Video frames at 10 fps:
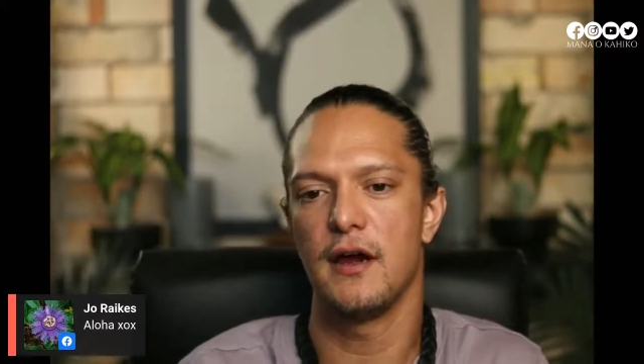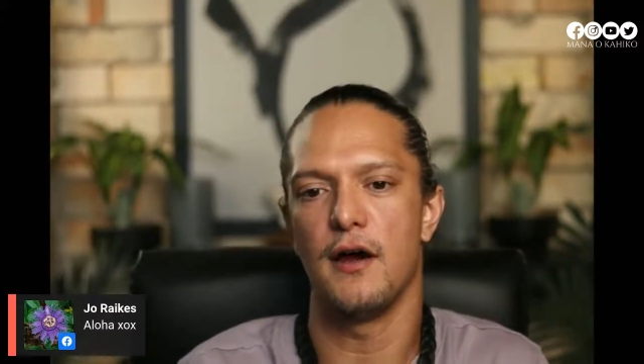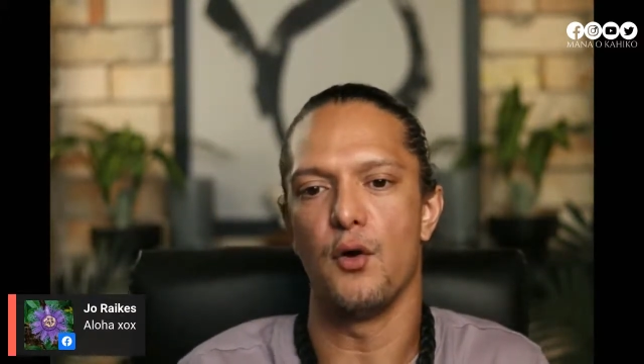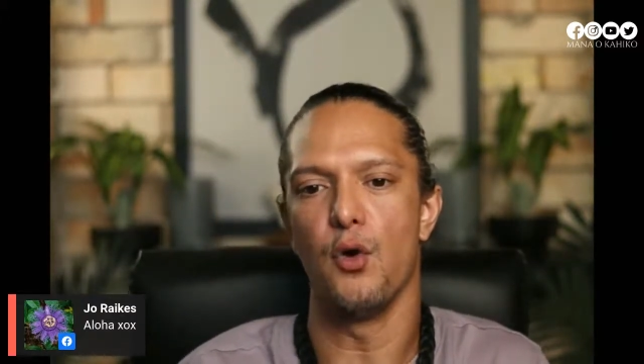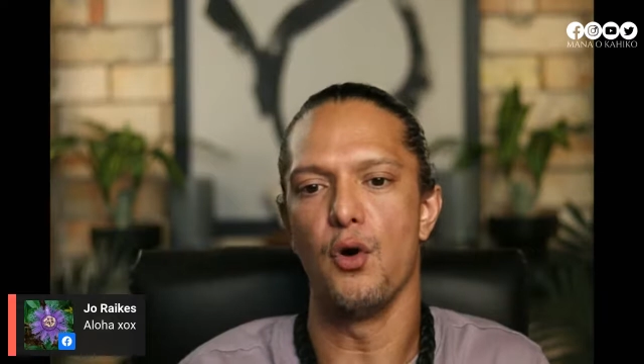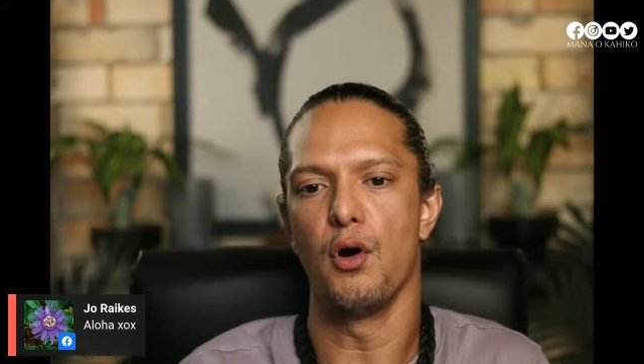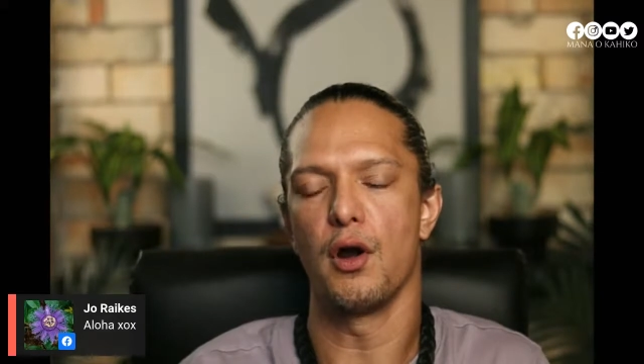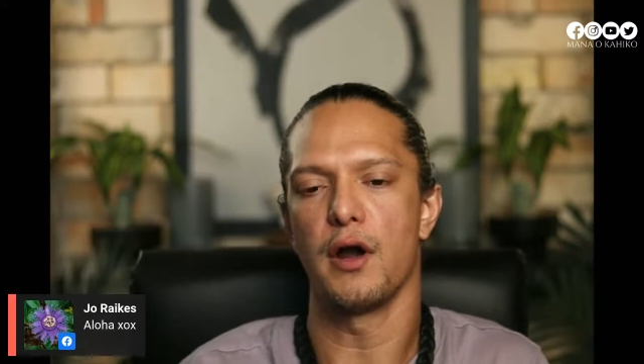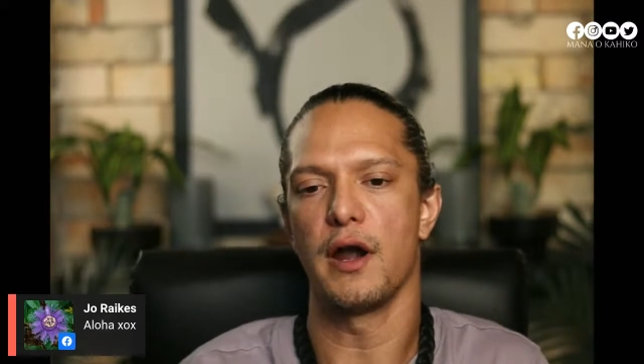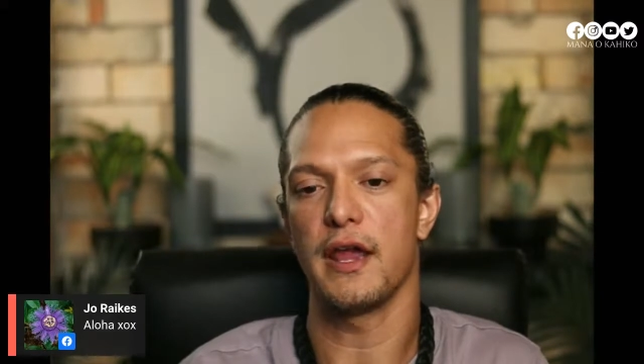
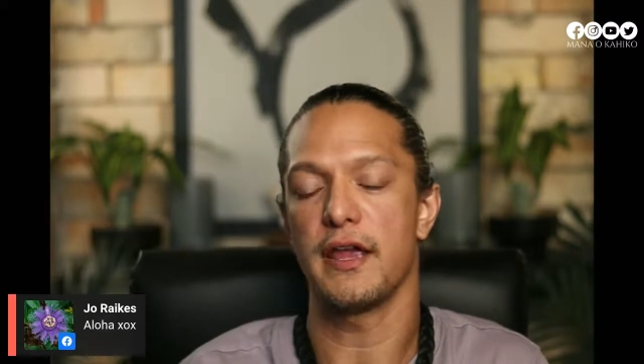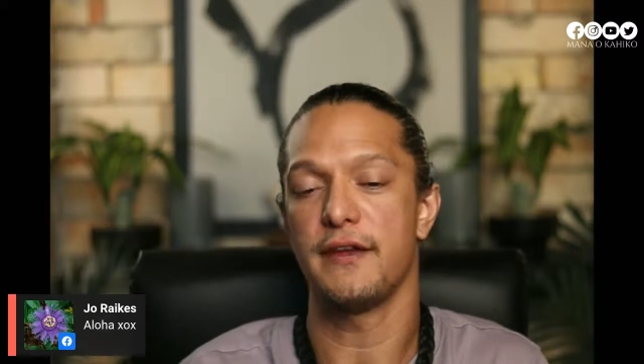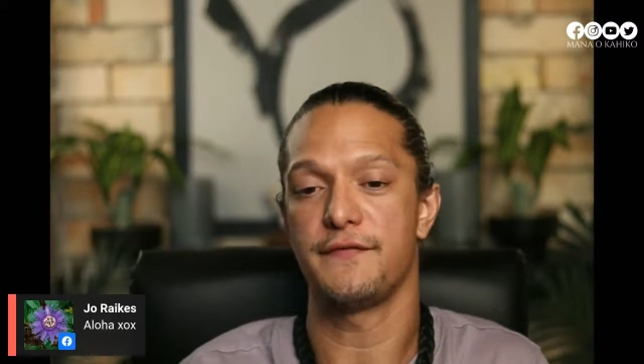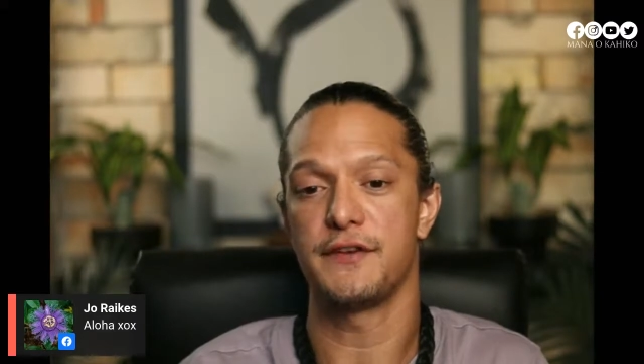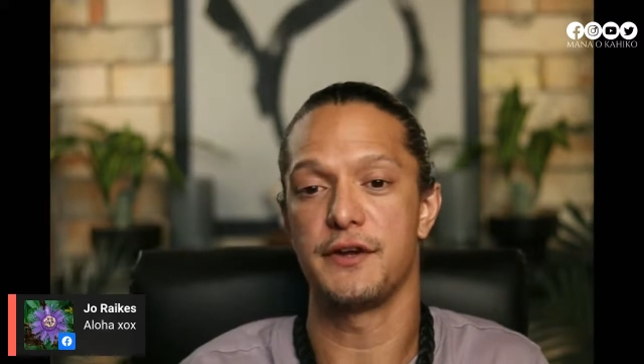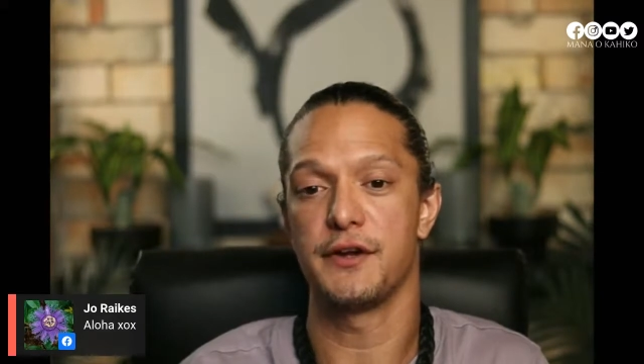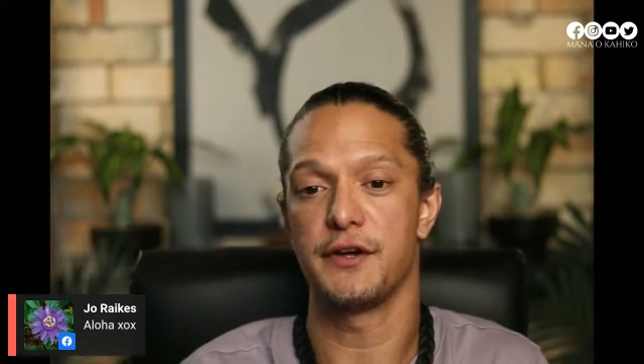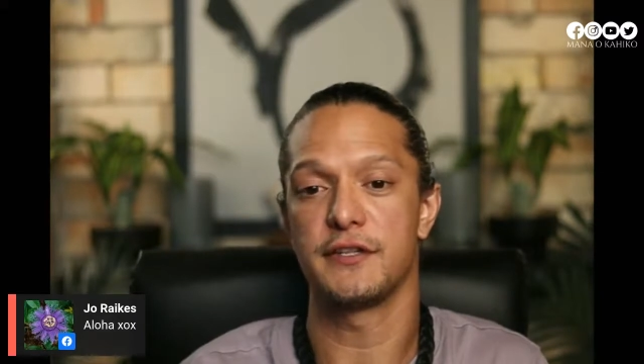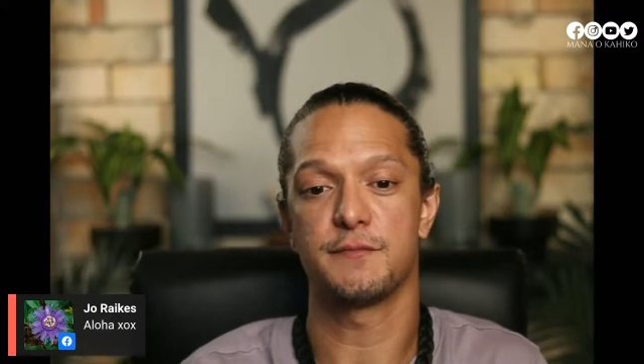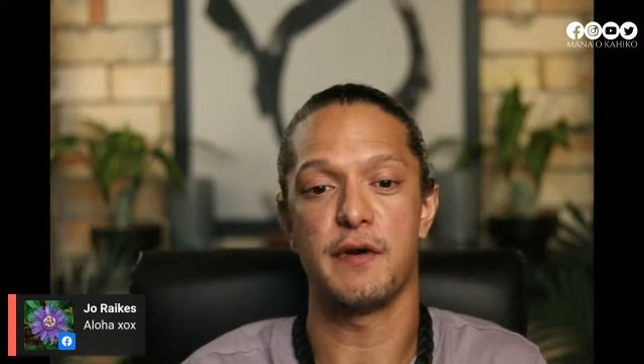or if you're
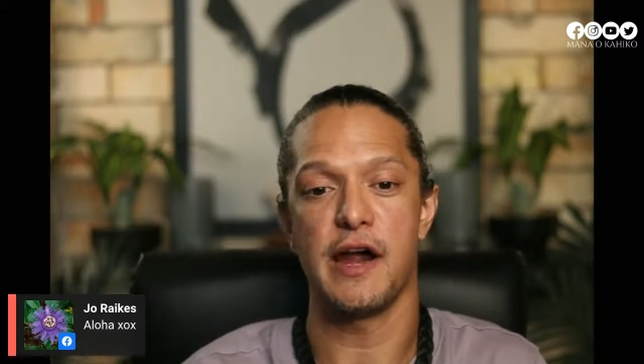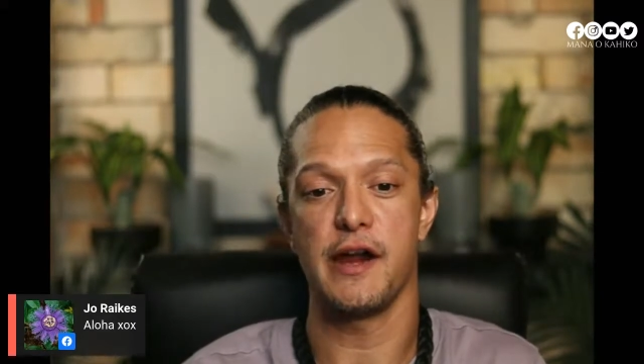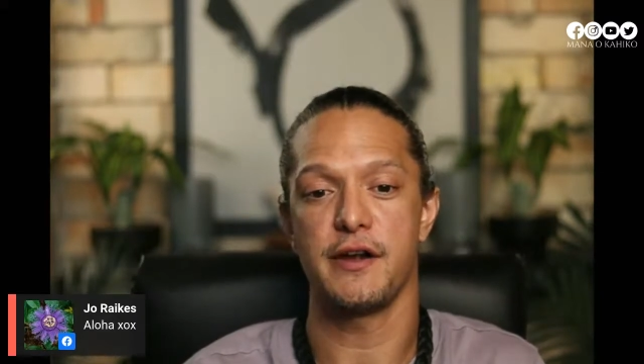inspired